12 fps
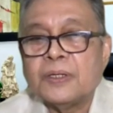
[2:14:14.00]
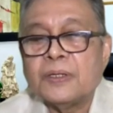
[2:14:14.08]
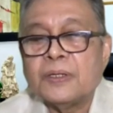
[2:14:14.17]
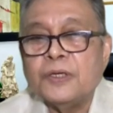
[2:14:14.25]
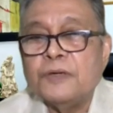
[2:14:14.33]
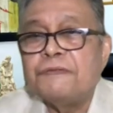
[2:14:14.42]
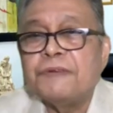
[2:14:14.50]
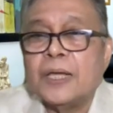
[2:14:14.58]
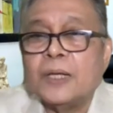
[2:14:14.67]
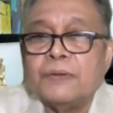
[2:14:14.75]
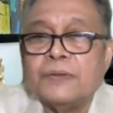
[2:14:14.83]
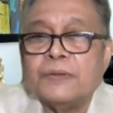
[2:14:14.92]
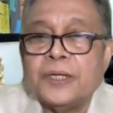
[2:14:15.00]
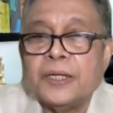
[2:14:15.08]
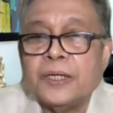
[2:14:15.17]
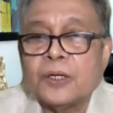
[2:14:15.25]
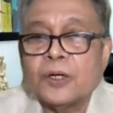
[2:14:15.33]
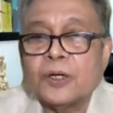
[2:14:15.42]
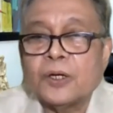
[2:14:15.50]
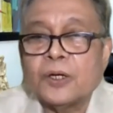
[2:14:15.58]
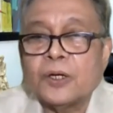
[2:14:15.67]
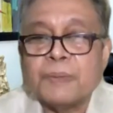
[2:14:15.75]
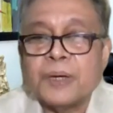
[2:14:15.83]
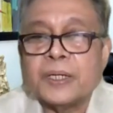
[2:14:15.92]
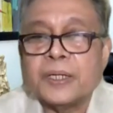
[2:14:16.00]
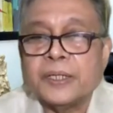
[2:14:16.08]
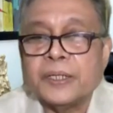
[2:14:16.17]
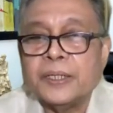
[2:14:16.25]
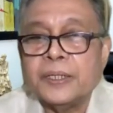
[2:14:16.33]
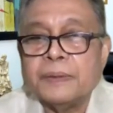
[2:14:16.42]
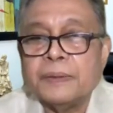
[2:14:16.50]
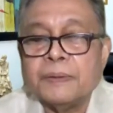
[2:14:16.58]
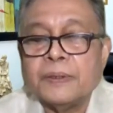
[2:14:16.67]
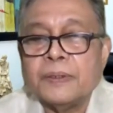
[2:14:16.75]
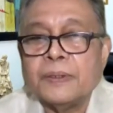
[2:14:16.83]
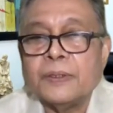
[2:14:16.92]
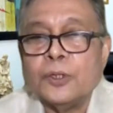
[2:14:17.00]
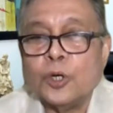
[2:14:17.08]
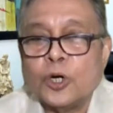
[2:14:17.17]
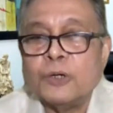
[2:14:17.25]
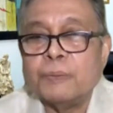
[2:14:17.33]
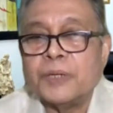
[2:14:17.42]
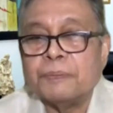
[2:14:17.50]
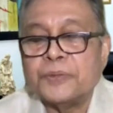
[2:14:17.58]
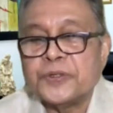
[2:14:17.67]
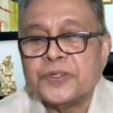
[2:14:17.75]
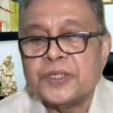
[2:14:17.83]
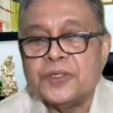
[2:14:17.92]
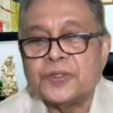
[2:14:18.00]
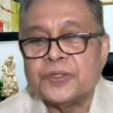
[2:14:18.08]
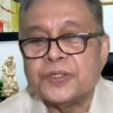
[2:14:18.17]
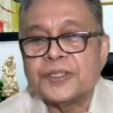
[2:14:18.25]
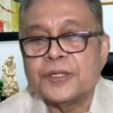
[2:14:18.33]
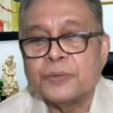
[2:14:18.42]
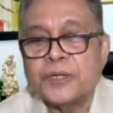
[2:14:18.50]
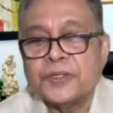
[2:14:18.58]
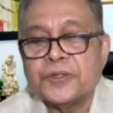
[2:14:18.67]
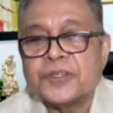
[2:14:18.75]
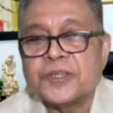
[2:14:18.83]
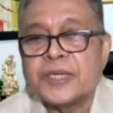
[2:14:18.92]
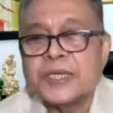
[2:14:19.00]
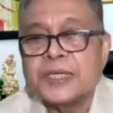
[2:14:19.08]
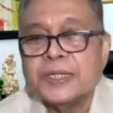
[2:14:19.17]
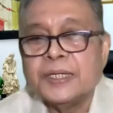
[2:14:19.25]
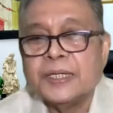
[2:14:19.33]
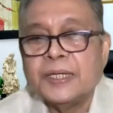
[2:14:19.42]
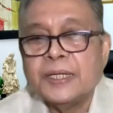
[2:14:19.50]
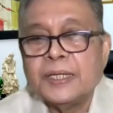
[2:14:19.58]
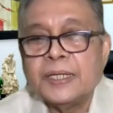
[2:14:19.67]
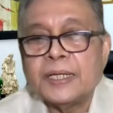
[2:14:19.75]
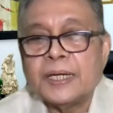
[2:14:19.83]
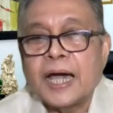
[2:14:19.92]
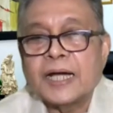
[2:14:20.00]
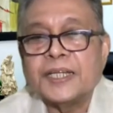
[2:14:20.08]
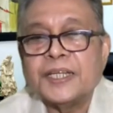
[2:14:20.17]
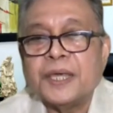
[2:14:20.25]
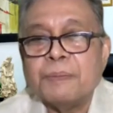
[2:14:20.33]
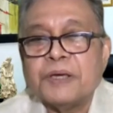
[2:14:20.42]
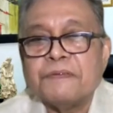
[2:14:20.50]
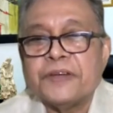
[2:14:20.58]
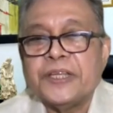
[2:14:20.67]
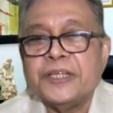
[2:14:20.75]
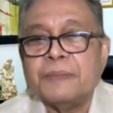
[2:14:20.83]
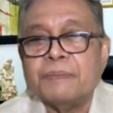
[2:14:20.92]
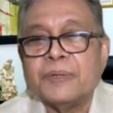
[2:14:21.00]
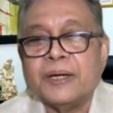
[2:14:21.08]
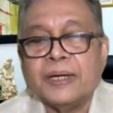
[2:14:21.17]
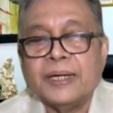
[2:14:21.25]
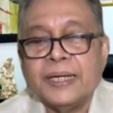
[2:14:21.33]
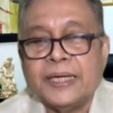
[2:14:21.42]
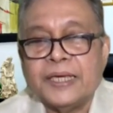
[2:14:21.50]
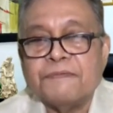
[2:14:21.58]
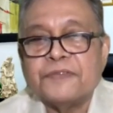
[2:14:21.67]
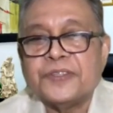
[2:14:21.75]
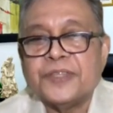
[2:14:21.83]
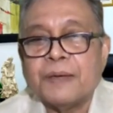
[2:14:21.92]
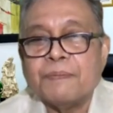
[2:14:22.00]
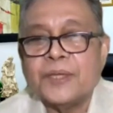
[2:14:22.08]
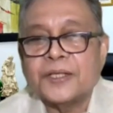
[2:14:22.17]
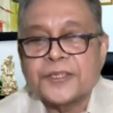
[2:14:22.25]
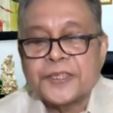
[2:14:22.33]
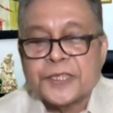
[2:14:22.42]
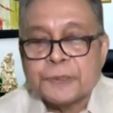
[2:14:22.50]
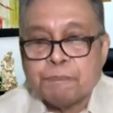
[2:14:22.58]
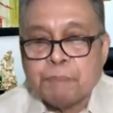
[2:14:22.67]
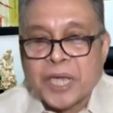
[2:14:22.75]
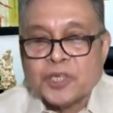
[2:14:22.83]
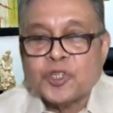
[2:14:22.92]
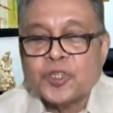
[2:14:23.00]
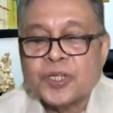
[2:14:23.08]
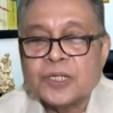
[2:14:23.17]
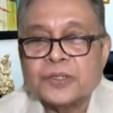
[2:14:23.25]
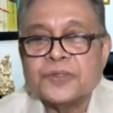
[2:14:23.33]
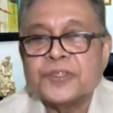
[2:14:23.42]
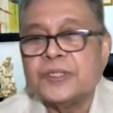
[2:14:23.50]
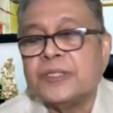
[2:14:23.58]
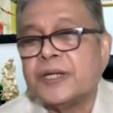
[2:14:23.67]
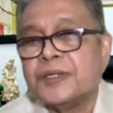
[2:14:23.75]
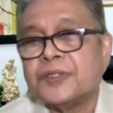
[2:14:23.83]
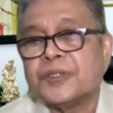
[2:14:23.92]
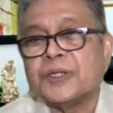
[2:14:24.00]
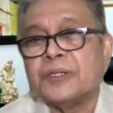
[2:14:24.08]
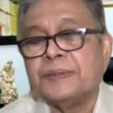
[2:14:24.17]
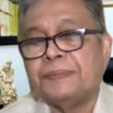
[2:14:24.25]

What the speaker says: you follow the customary, normal procedure. Is that what you're saying? Academic freedom gives them that special consideration?